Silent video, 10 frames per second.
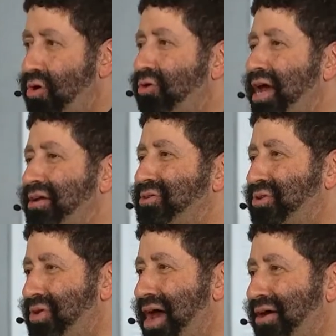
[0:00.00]
Okay,
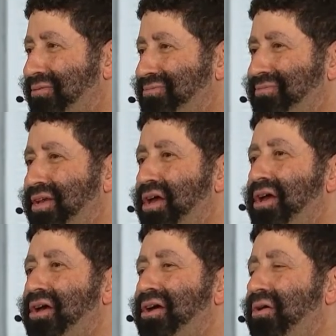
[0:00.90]
so now,
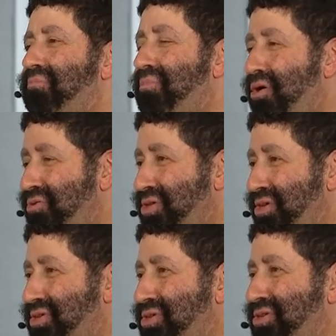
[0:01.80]

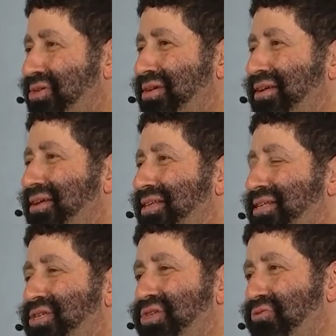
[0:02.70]
Moses,
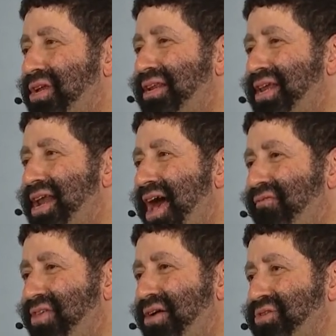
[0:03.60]
this is
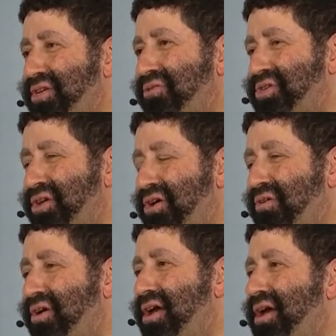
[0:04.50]
3,500 years
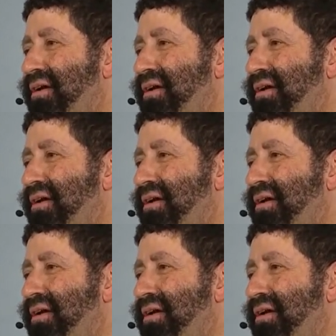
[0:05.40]
ago.